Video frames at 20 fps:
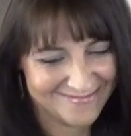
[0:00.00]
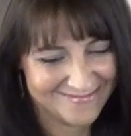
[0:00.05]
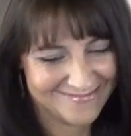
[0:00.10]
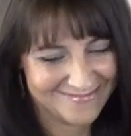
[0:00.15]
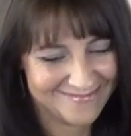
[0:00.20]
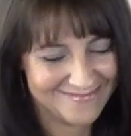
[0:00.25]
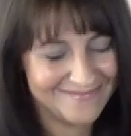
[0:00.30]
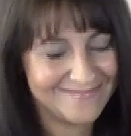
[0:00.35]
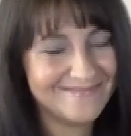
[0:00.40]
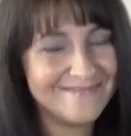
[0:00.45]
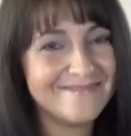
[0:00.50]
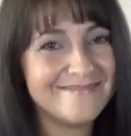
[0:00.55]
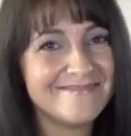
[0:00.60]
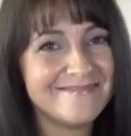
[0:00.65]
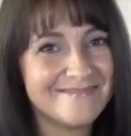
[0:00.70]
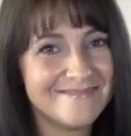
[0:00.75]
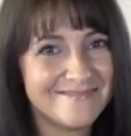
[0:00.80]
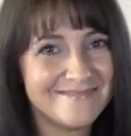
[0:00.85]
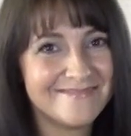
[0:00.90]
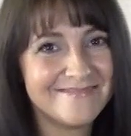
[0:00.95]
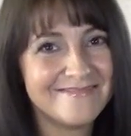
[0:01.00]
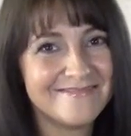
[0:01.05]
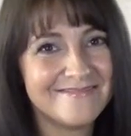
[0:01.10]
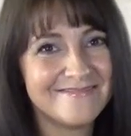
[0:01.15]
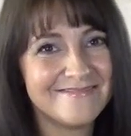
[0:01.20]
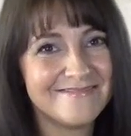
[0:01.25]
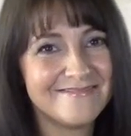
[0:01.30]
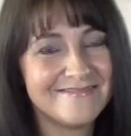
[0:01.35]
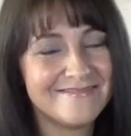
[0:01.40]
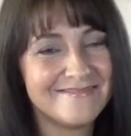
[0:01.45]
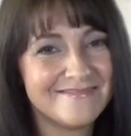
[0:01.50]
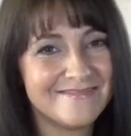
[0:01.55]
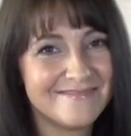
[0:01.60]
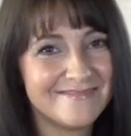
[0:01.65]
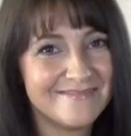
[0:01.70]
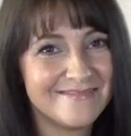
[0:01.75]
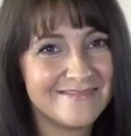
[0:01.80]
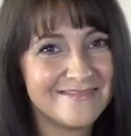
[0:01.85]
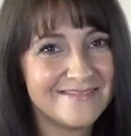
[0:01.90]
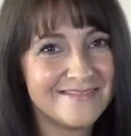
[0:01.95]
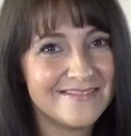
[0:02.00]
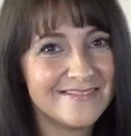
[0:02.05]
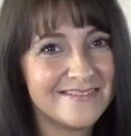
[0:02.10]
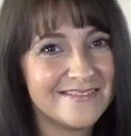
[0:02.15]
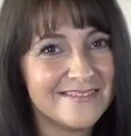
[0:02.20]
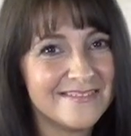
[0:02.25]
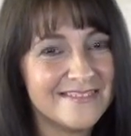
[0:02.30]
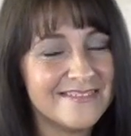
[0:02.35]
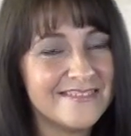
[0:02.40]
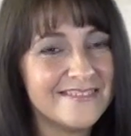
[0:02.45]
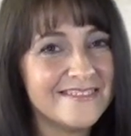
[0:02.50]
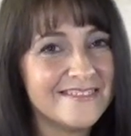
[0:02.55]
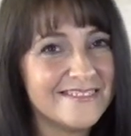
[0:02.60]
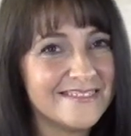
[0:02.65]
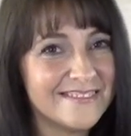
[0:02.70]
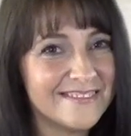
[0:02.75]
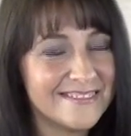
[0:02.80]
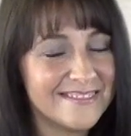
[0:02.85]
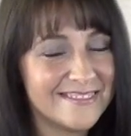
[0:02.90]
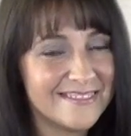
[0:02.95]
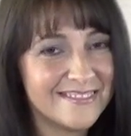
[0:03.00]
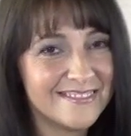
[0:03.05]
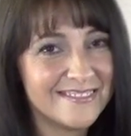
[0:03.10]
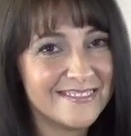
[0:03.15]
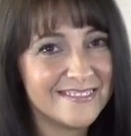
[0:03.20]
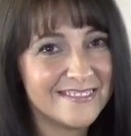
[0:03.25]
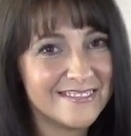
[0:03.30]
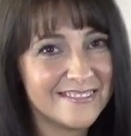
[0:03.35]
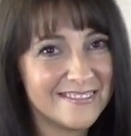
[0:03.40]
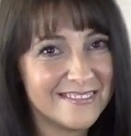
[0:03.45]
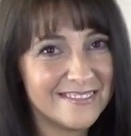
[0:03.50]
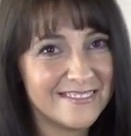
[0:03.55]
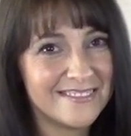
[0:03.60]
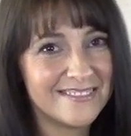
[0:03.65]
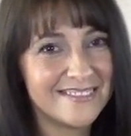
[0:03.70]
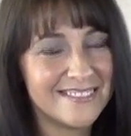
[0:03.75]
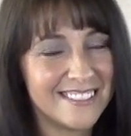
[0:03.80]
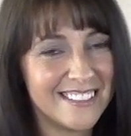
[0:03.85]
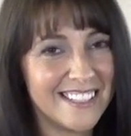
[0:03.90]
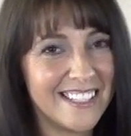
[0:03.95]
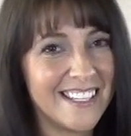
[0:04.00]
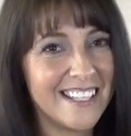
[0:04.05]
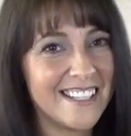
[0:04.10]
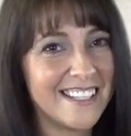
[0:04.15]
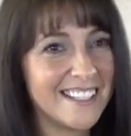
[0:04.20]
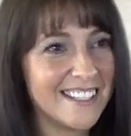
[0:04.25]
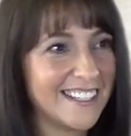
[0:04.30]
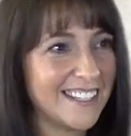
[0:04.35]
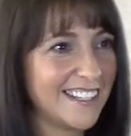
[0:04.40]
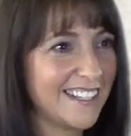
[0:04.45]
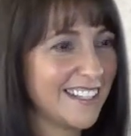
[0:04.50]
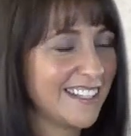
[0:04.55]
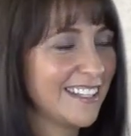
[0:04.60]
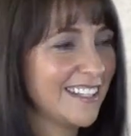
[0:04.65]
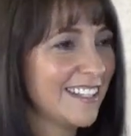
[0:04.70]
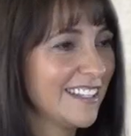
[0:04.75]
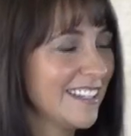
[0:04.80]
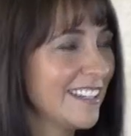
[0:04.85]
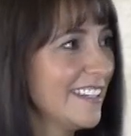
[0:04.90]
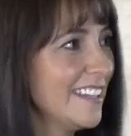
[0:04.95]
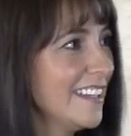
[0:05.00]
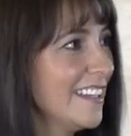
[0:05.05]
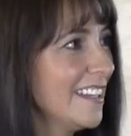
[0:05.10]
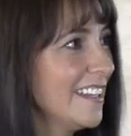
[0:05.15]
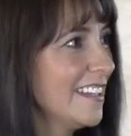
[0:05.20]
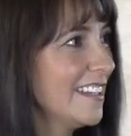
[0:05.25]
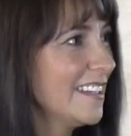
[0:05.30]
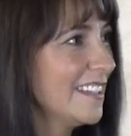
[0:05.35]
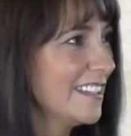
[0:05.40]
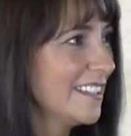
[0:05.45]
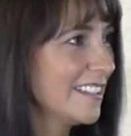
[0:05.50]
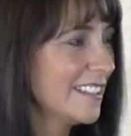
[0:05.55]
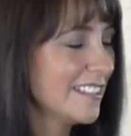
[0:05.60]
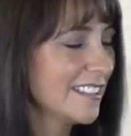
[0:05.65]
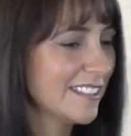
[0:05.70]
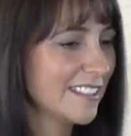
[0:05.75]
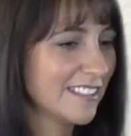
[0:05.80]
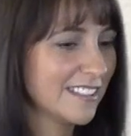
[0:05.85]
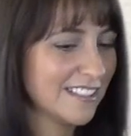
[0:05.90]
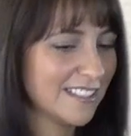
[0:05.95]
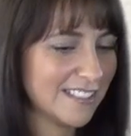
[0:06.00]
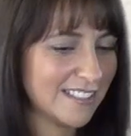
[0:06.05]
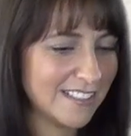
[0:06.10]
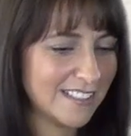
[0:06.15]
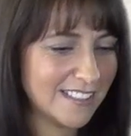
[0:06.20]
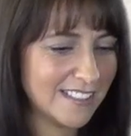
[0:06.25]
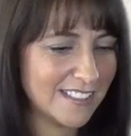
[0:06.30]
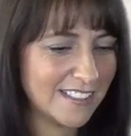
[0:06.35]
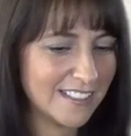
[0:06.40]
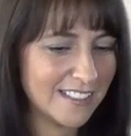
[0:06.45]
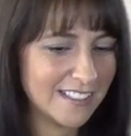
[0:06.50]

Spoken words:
The person shown says nothing.